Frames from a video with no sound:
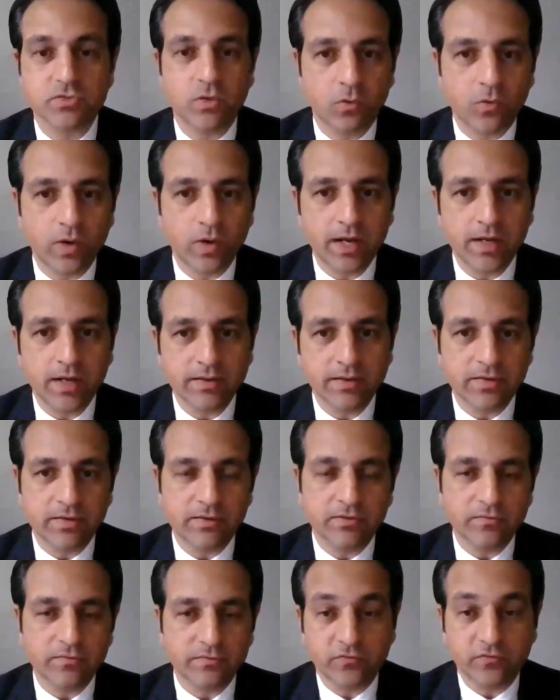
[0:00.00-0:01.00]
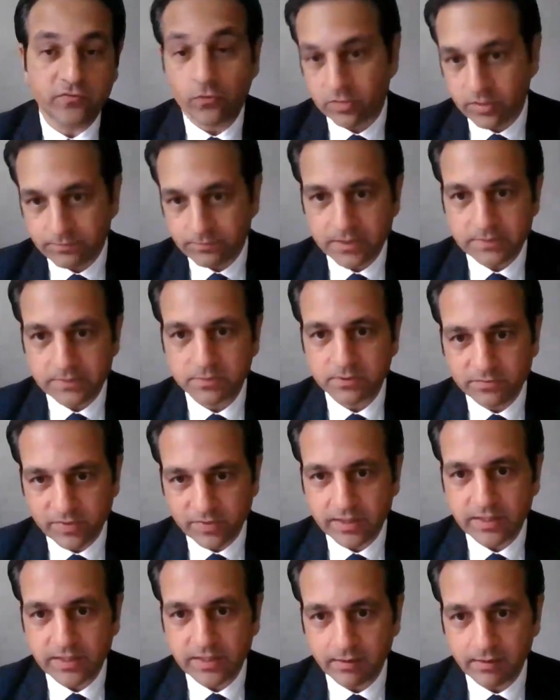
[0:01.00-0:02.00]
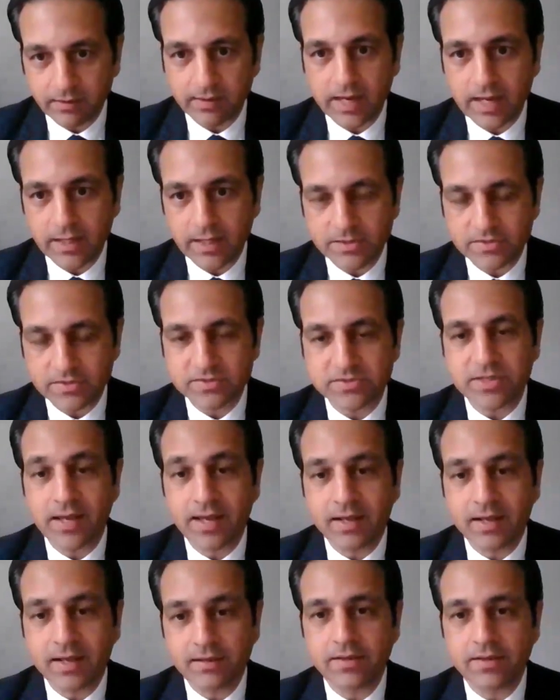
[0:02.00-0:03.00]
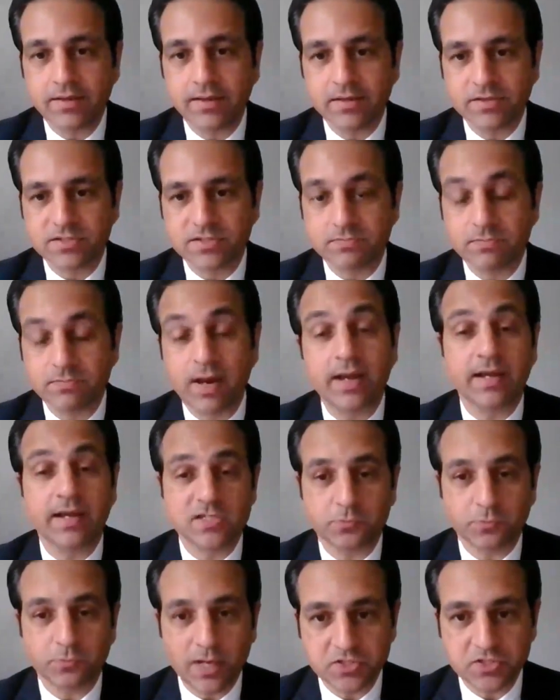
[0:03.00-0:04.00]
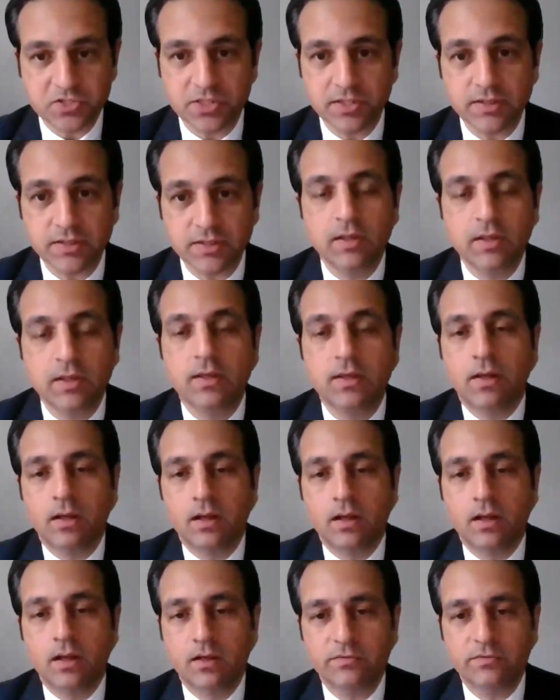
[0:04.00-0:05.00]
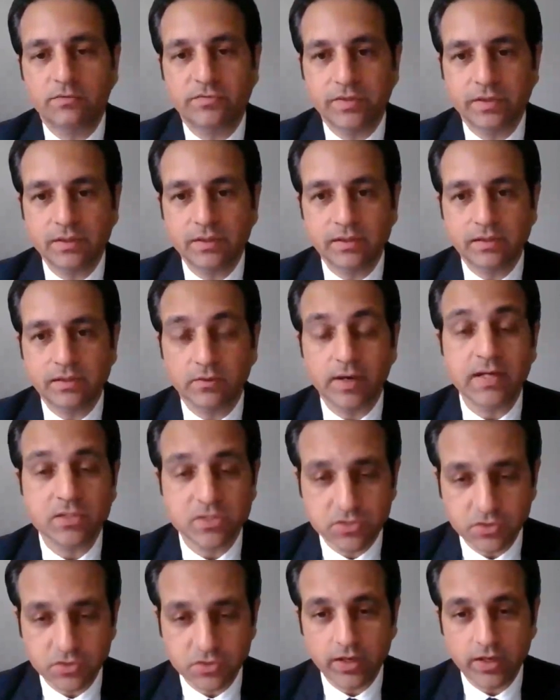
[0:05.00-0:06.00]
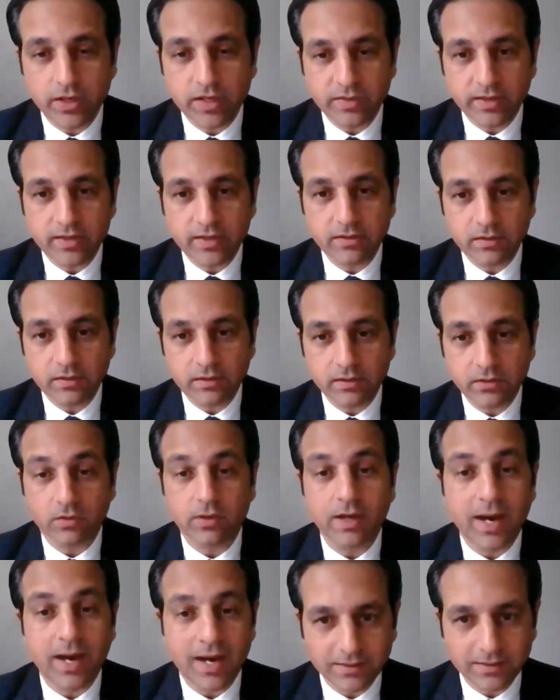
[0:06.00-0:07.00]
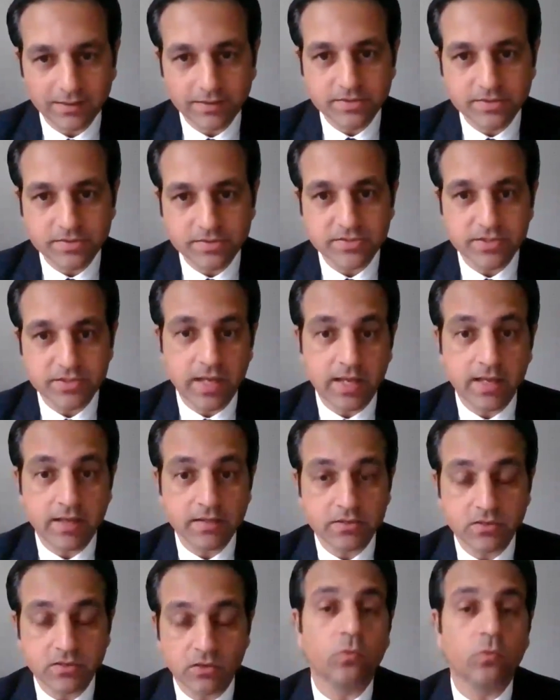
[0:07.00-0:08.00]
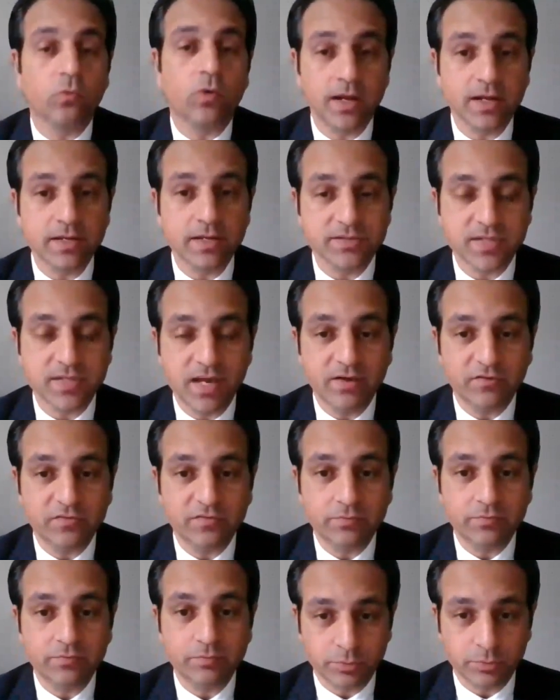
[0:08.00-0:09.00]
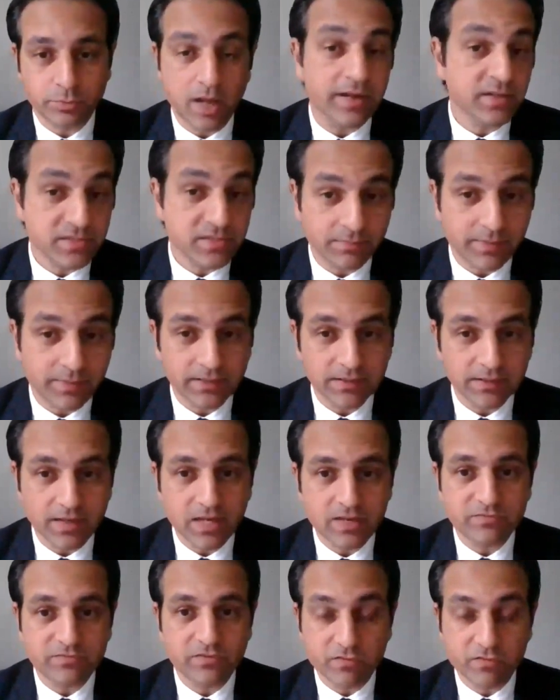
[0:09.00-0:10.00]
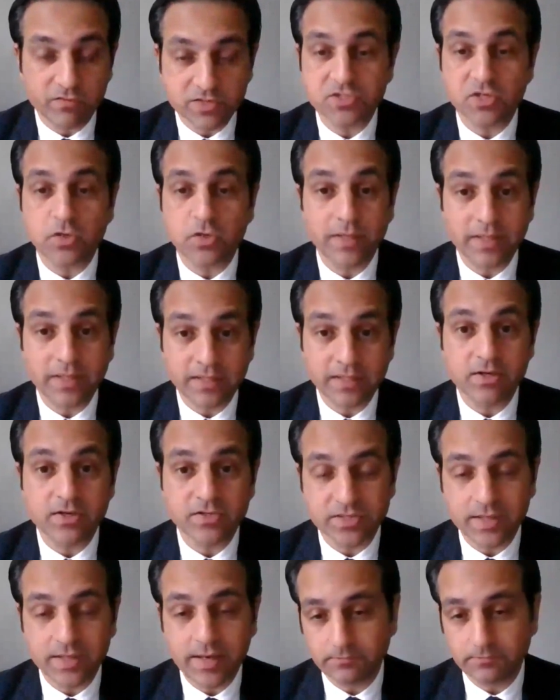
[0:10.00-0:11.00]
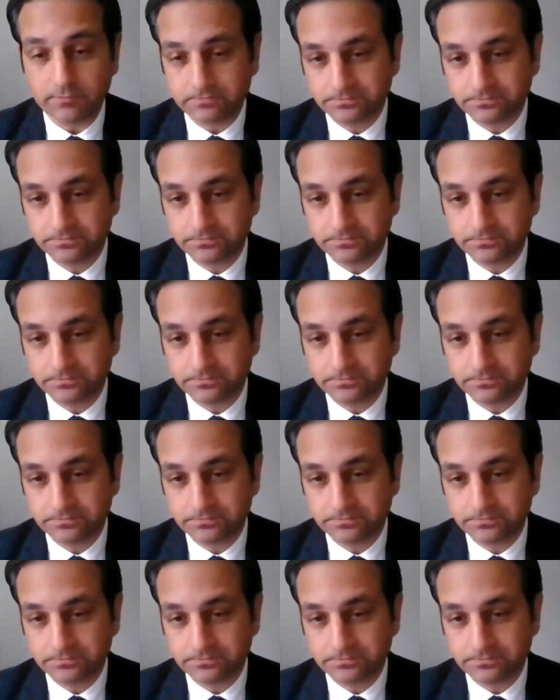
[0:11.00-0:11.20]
a wine for the people of the Canary Islands, and it's my expression of the great joy that your islands and your wines have brought into my life over so many years now.